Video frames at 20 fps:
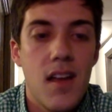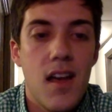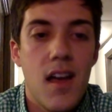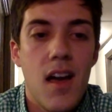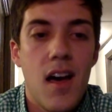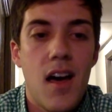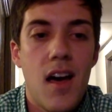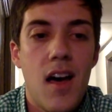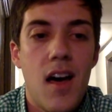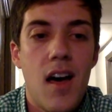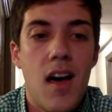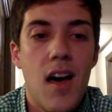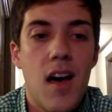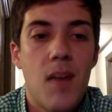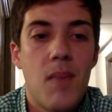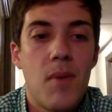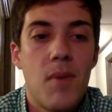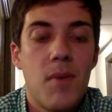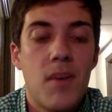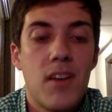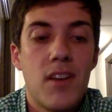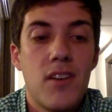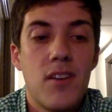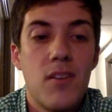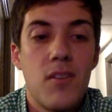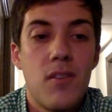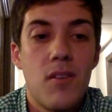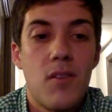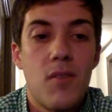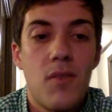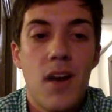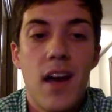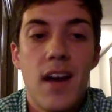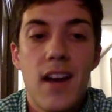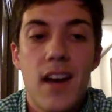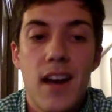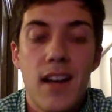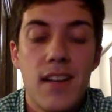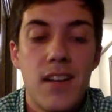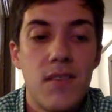I'm going to do a little writing
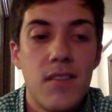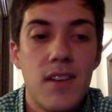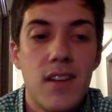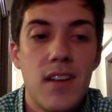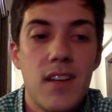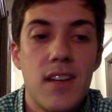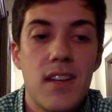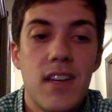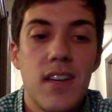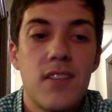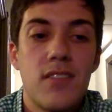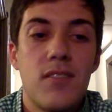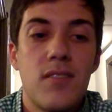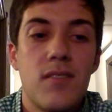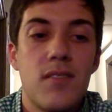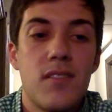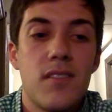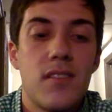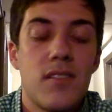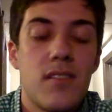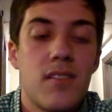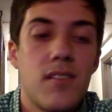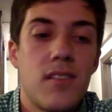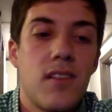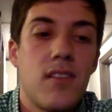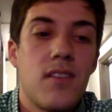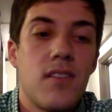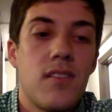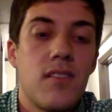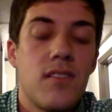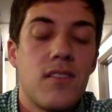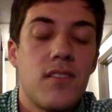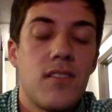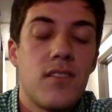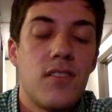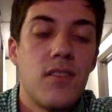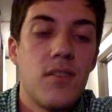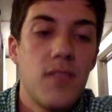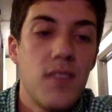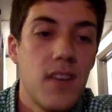activity to get students to
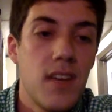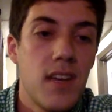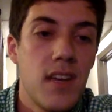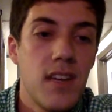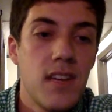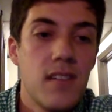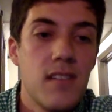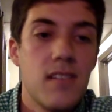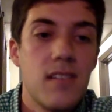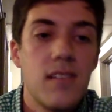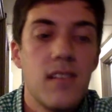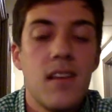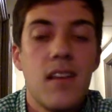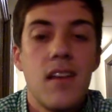do this.